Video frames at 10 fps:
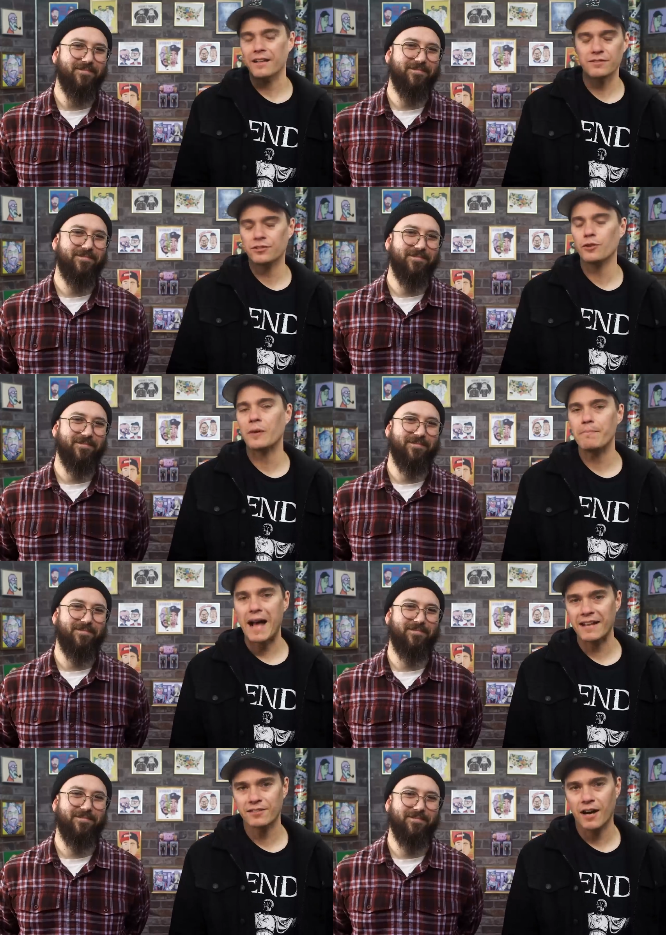Speaker 1: a dude went
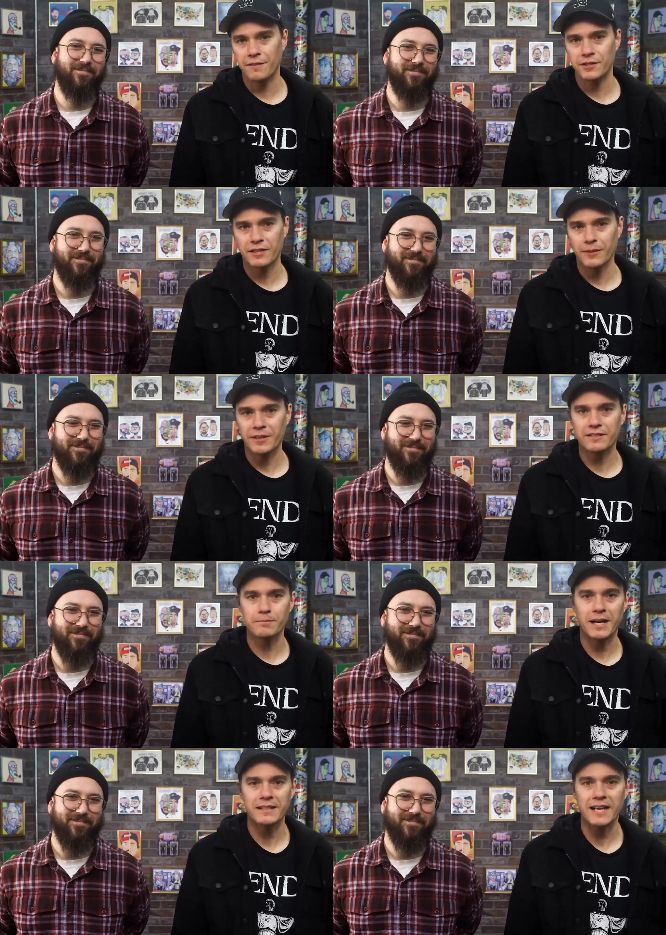mask off during a recent
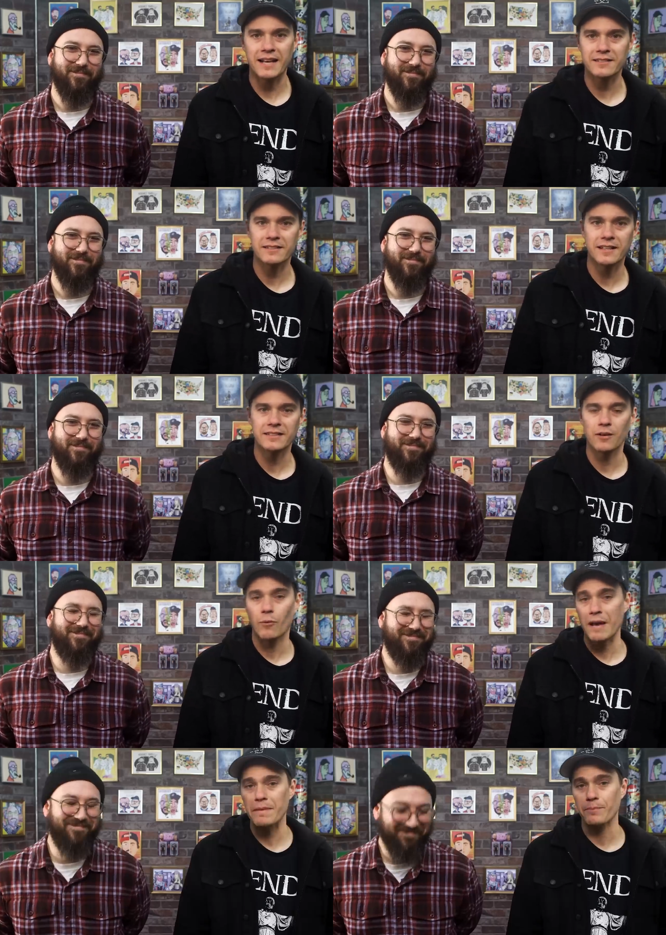podcast and said that
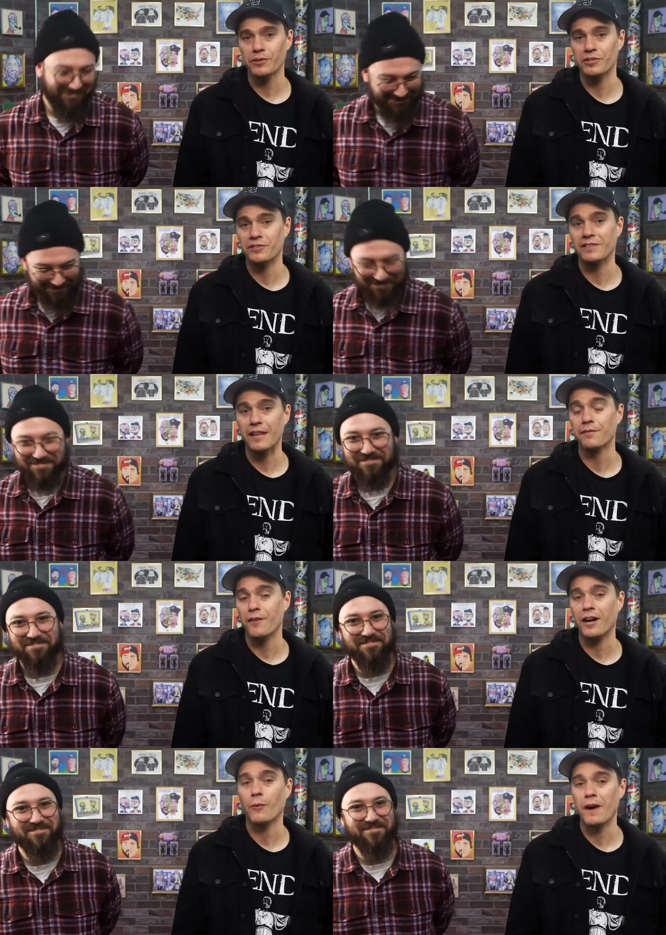white people should stay the
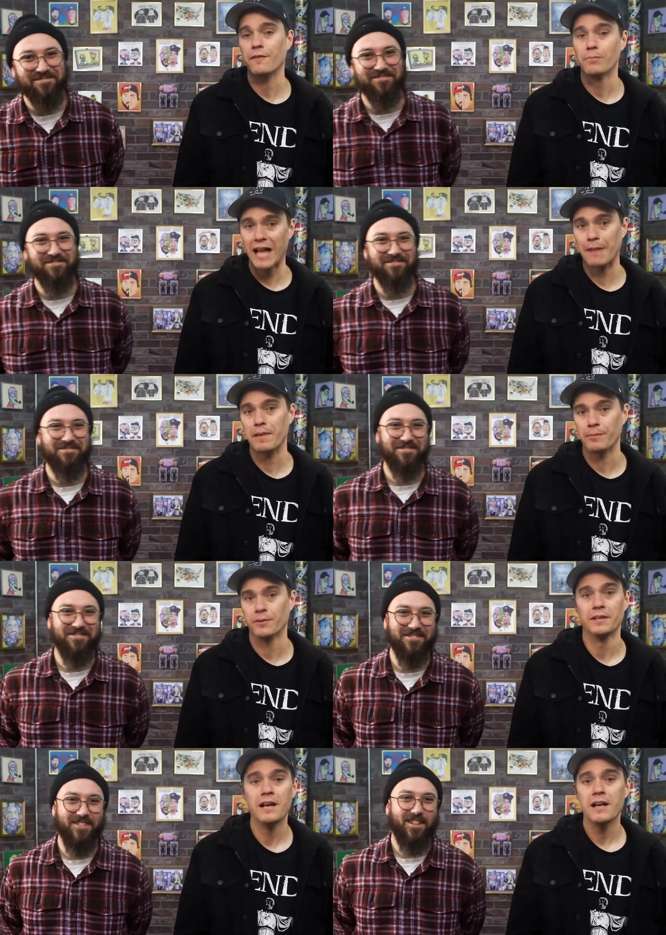fuck away from black
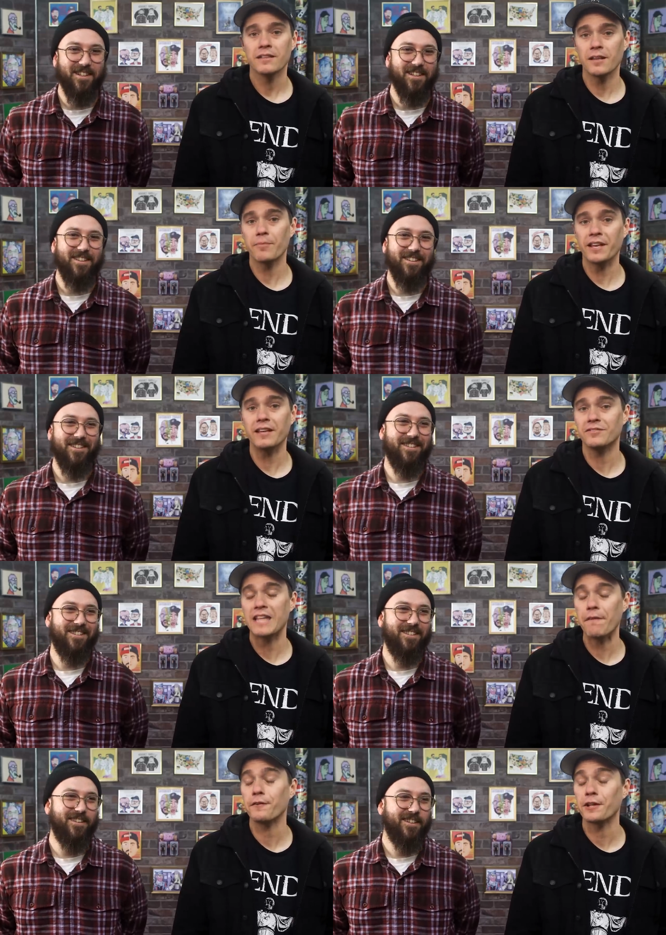people. Something he's
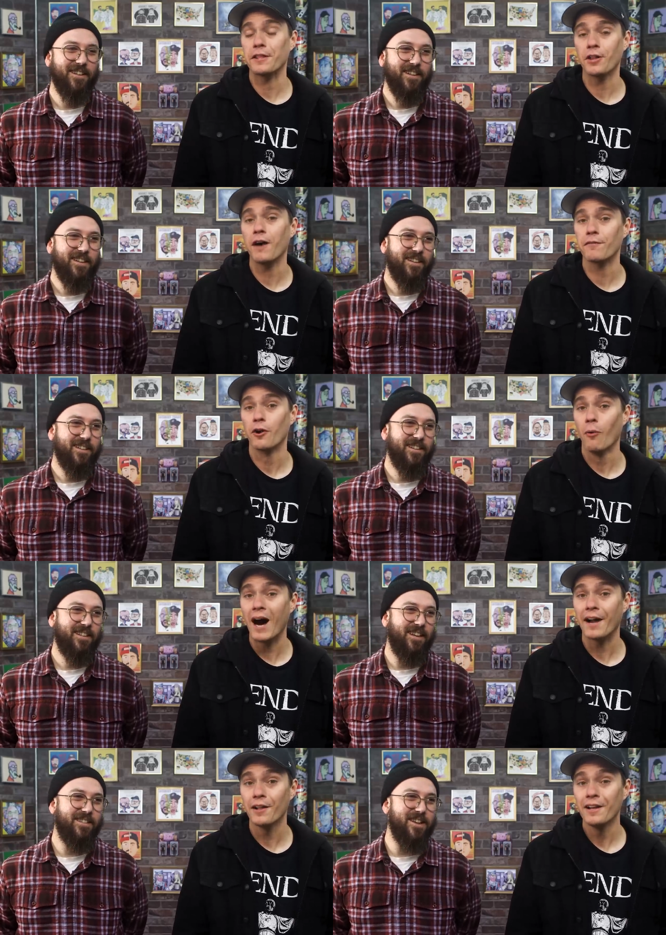definitely thought for a
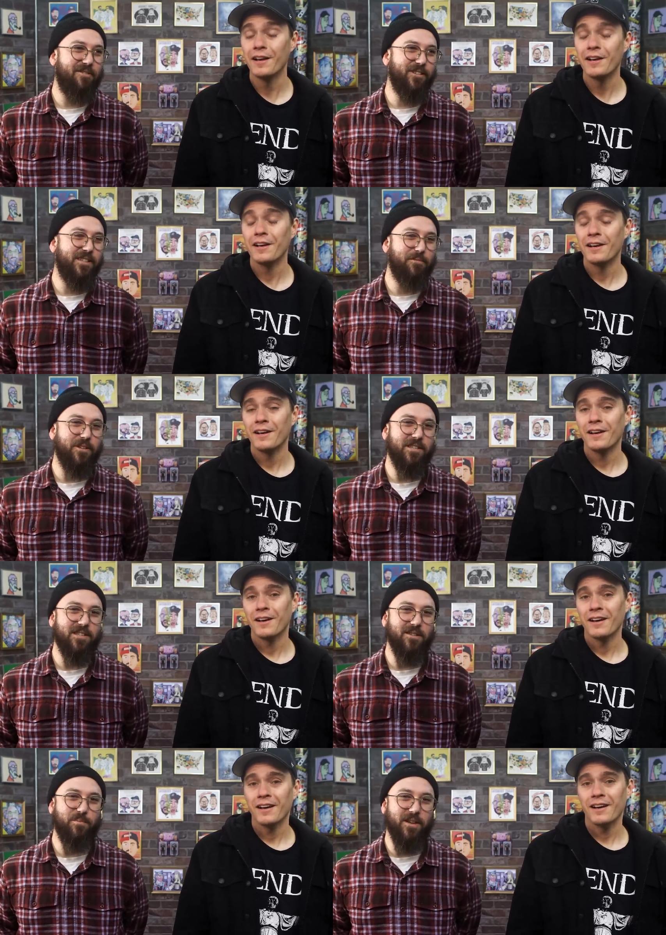while. Yeah, it's not really something that
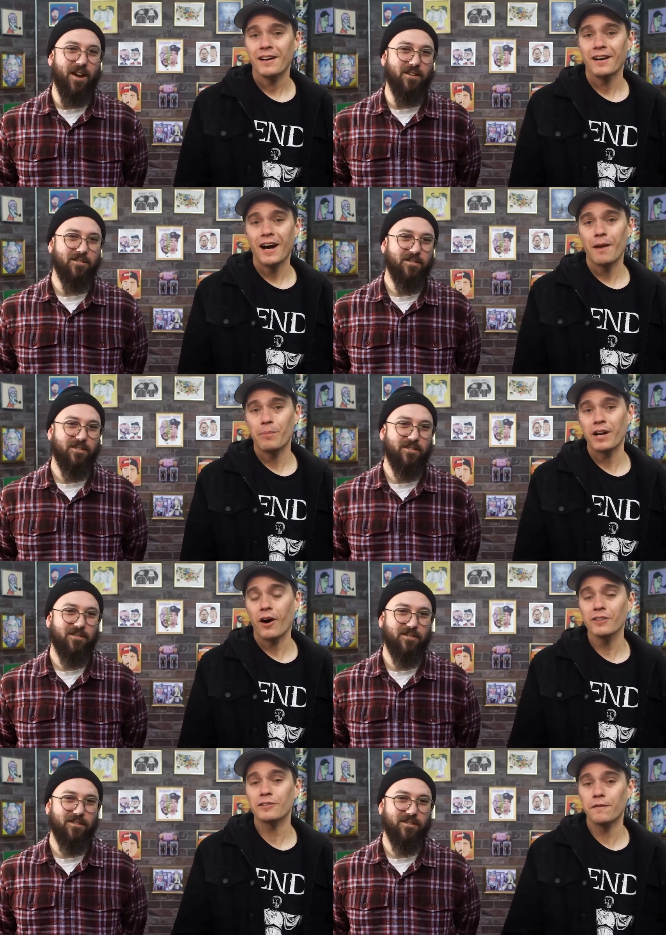slips out. Uh, but
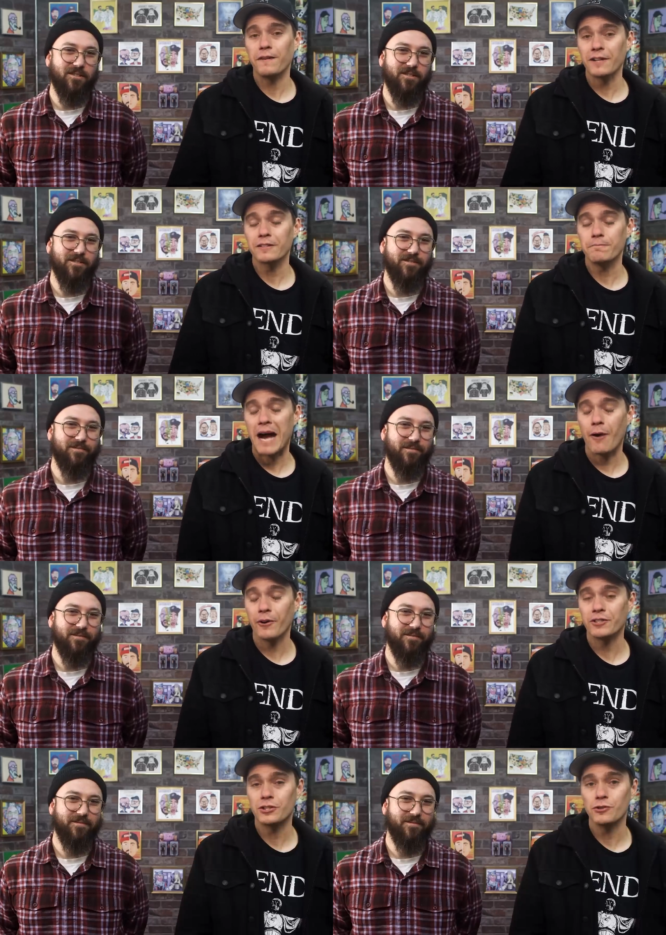also felt
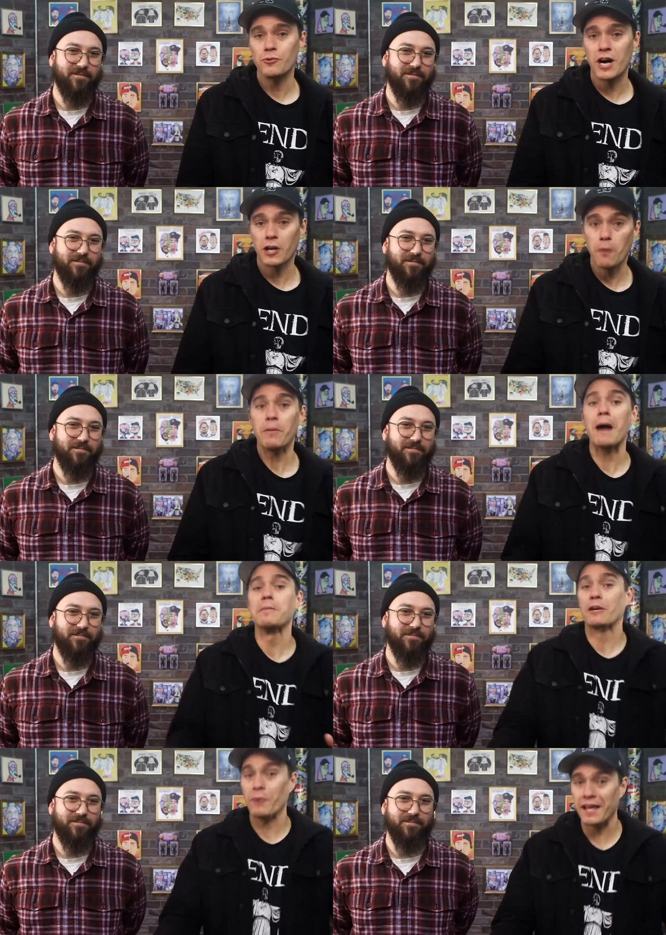empowered to uh, go
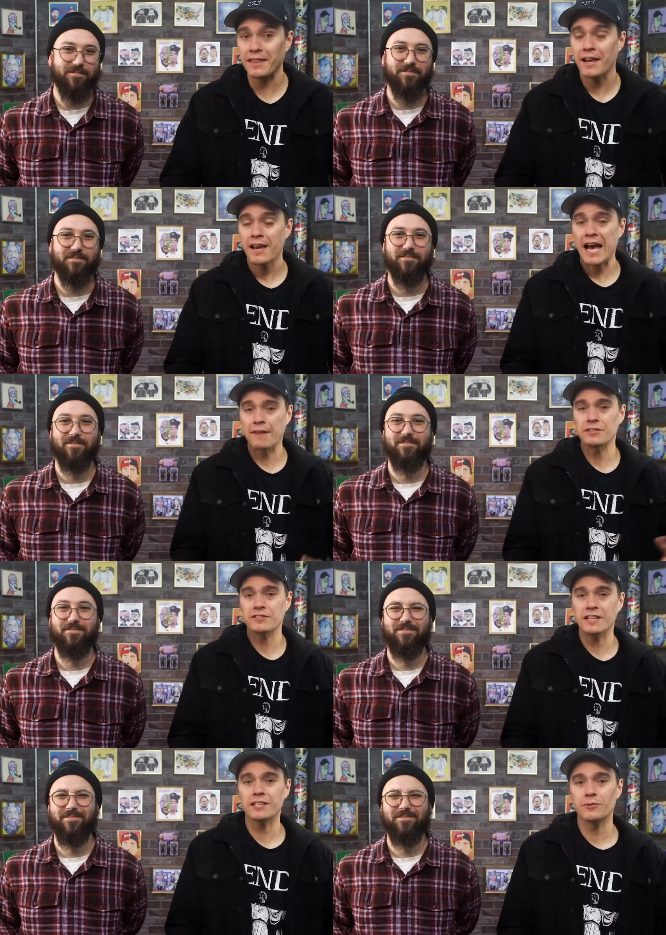public with after
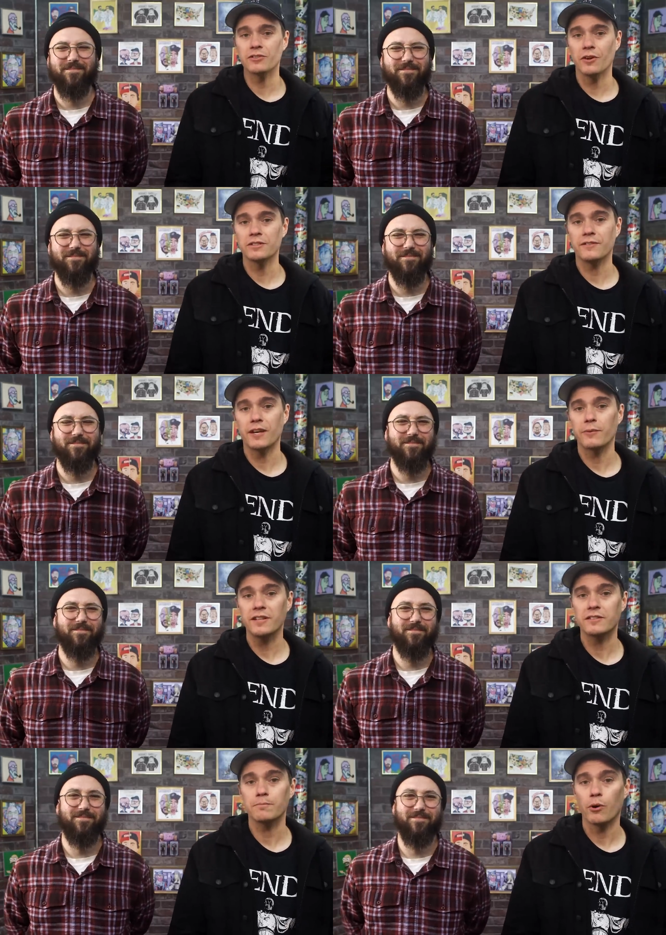seeing the results of a
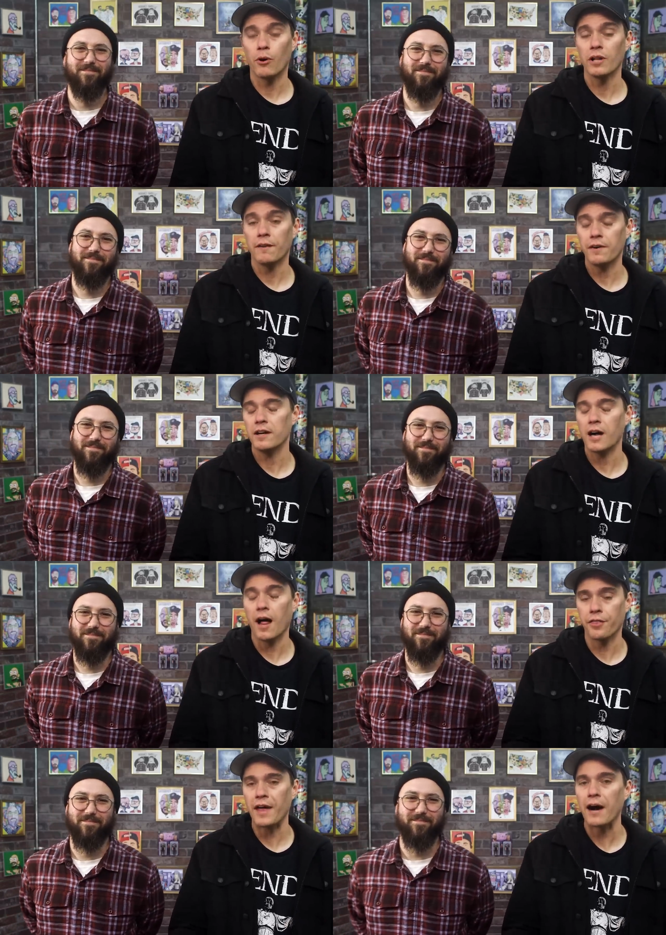recent poll of
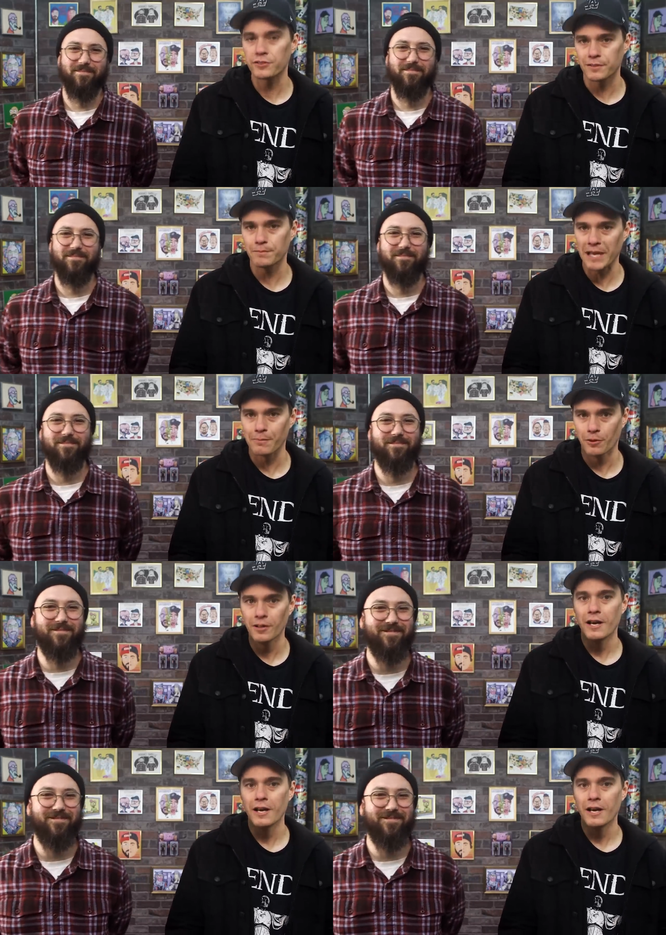a thousand people